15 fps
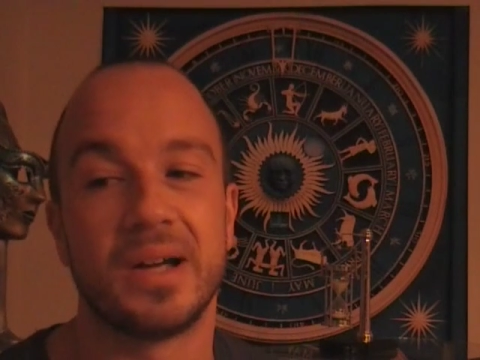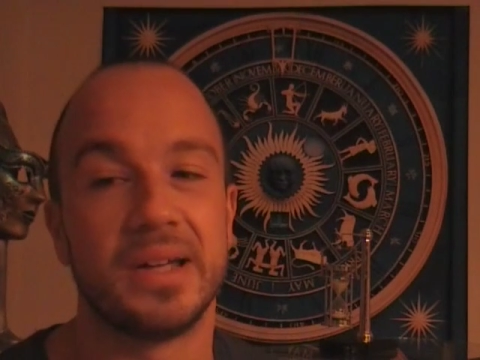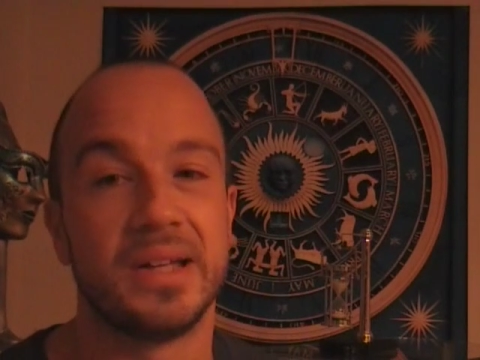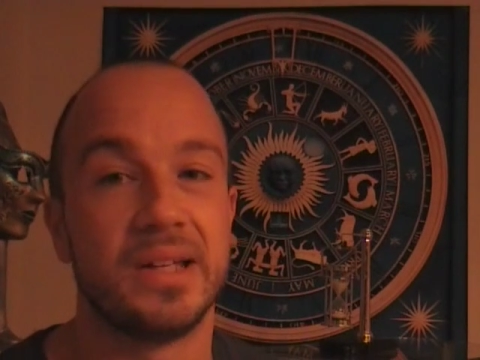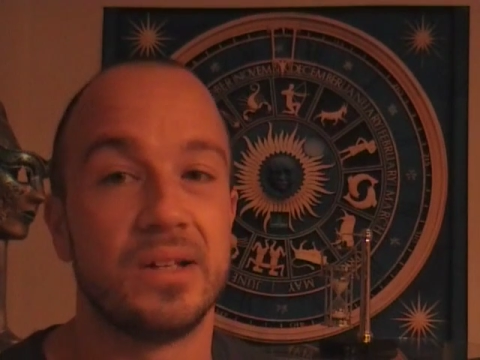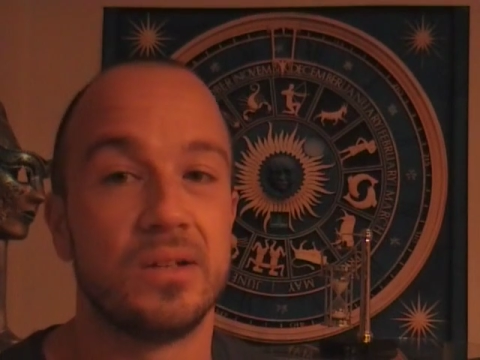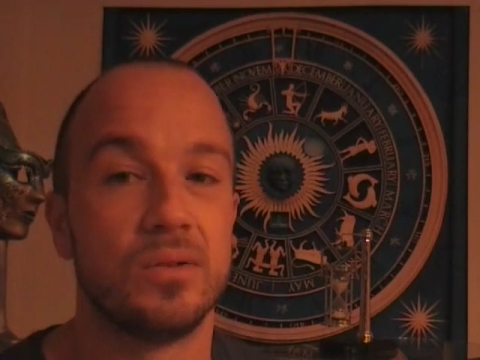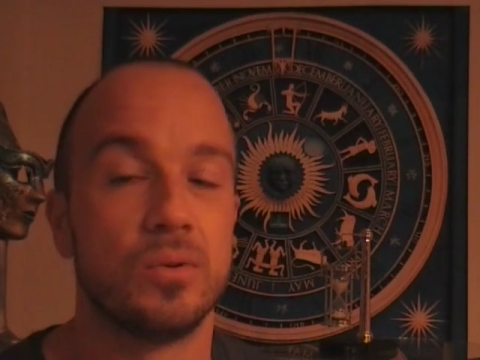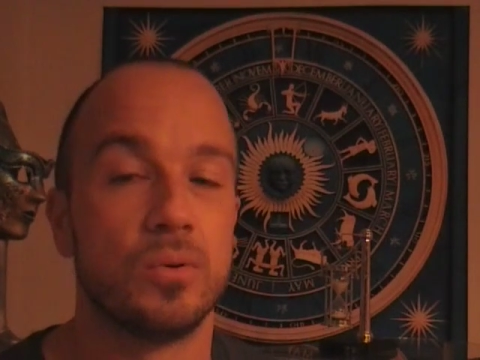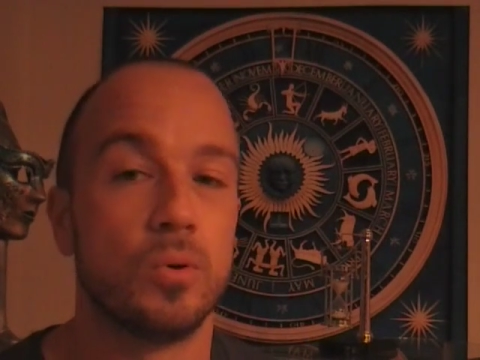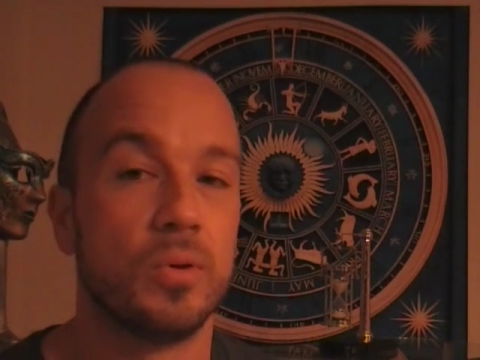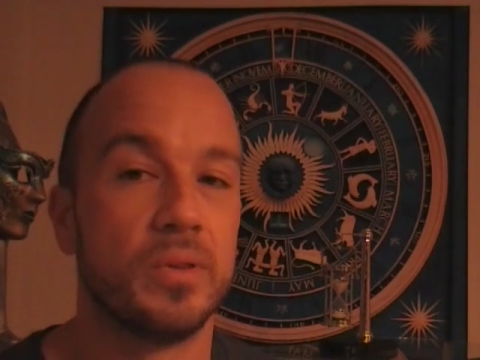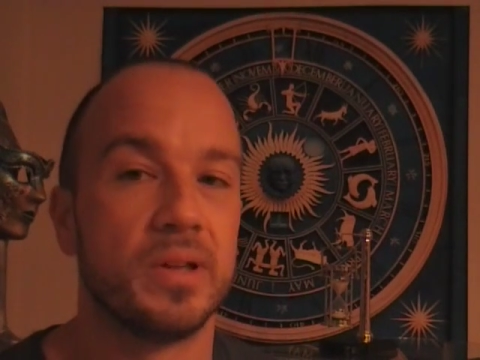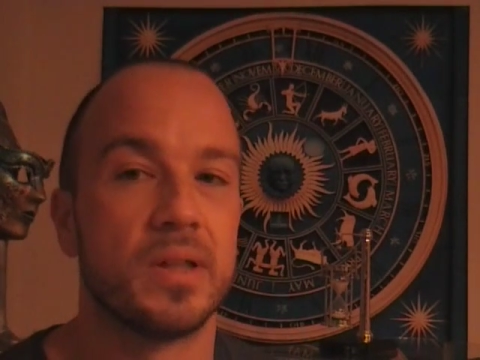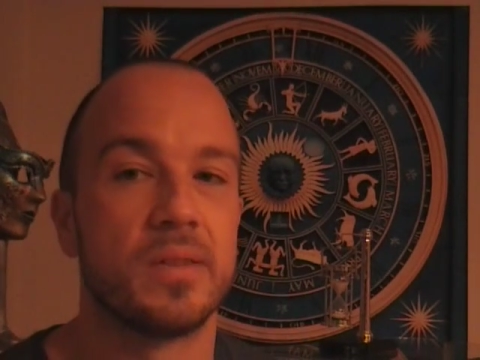in
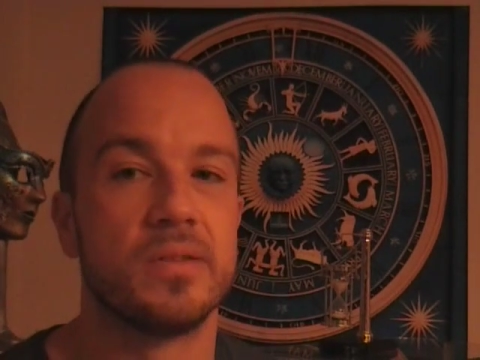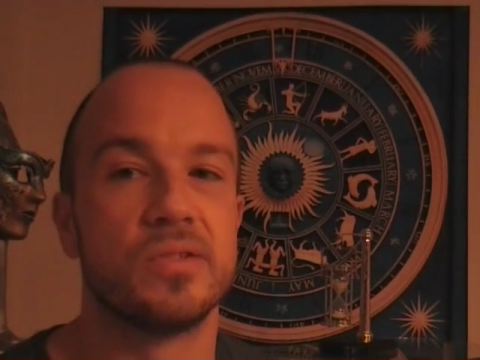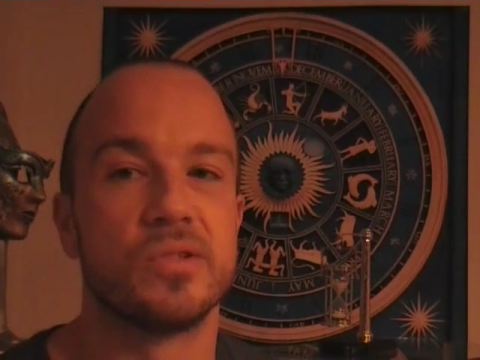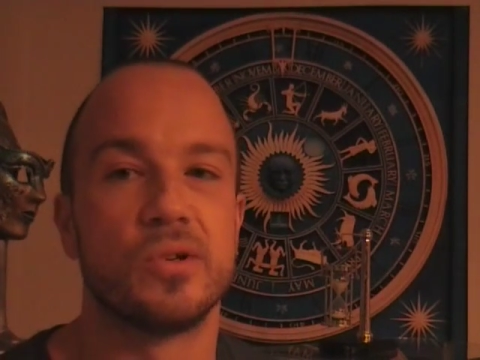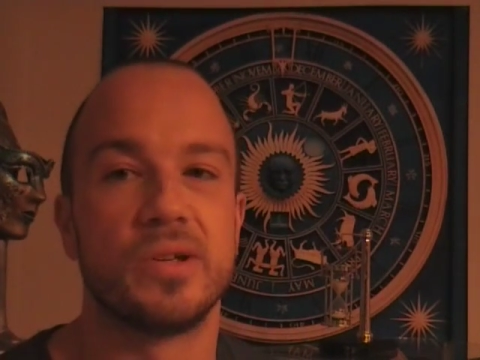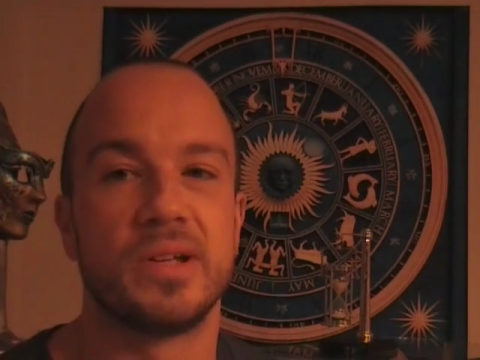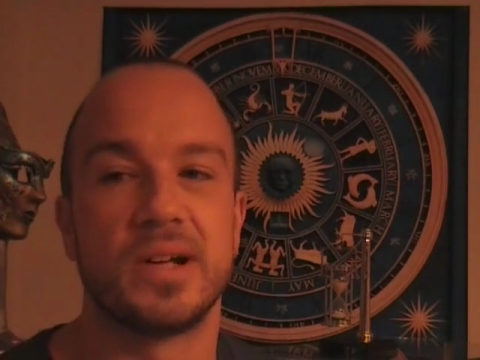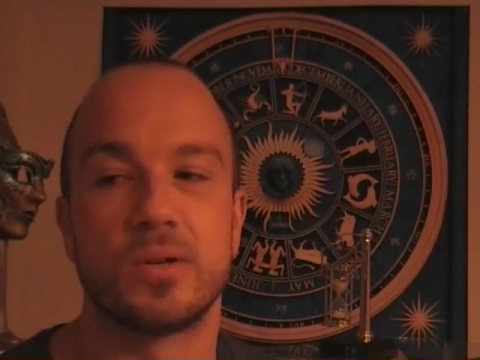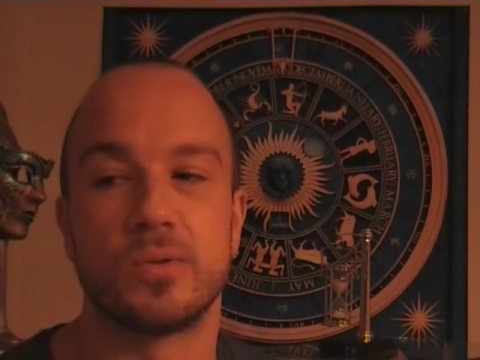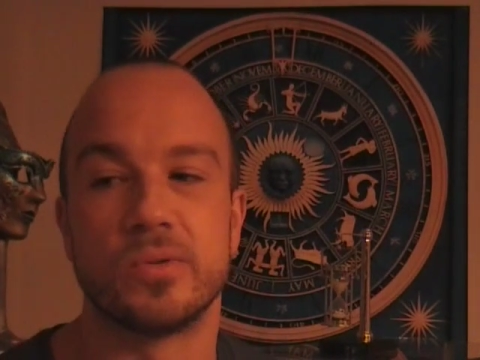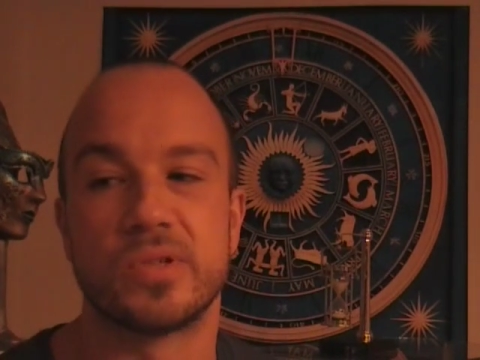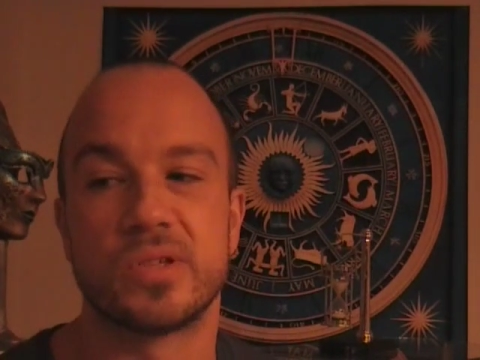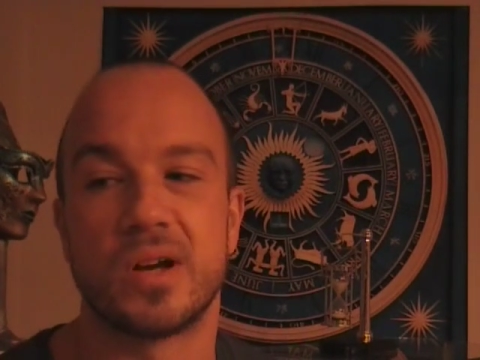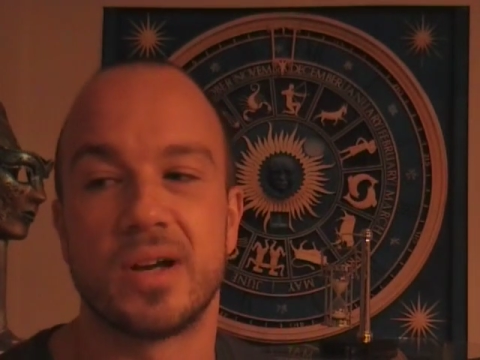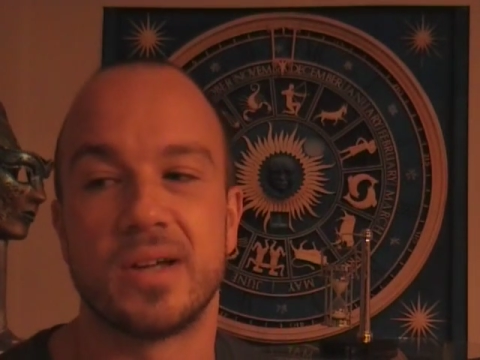all the other zodiacal
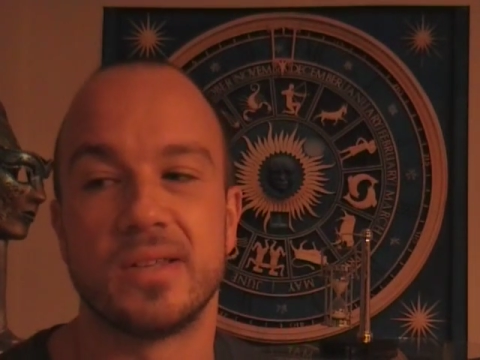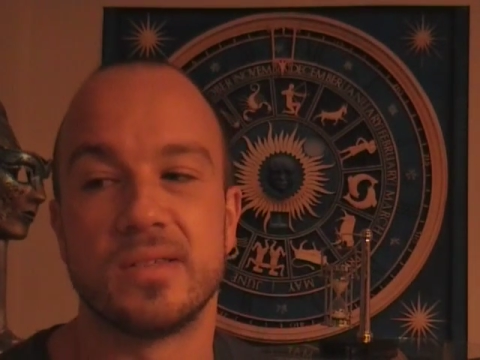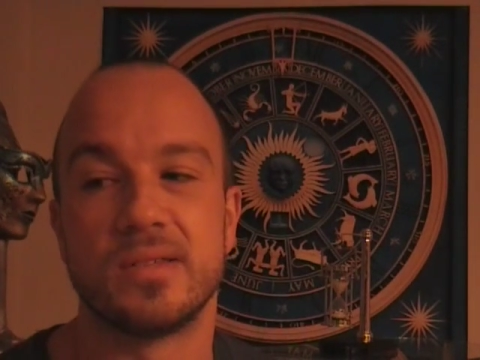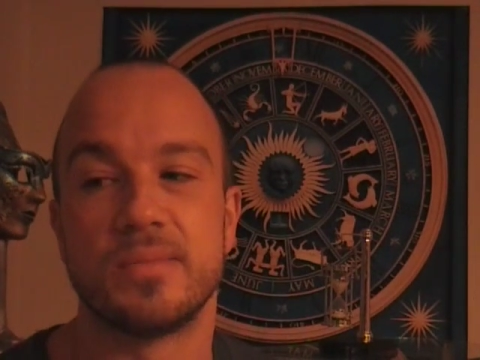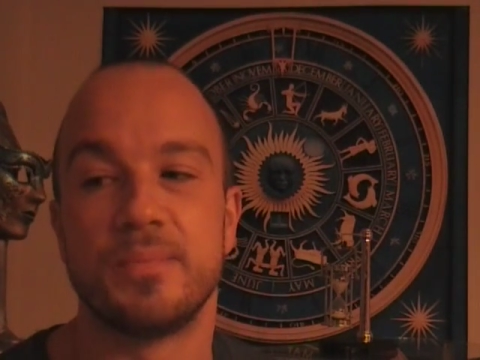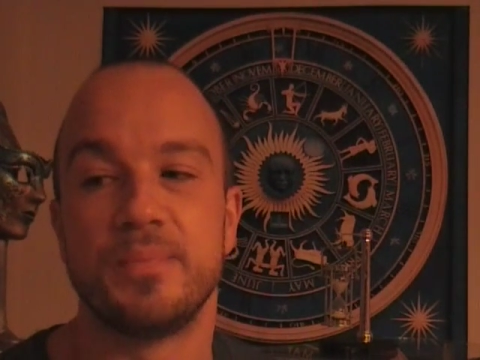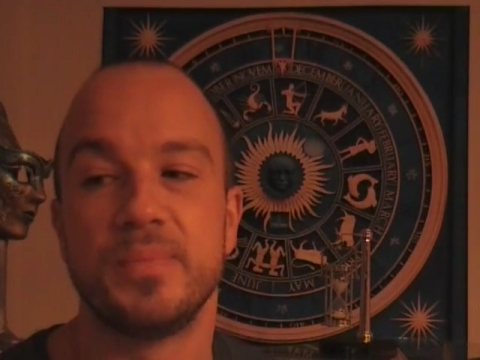signs,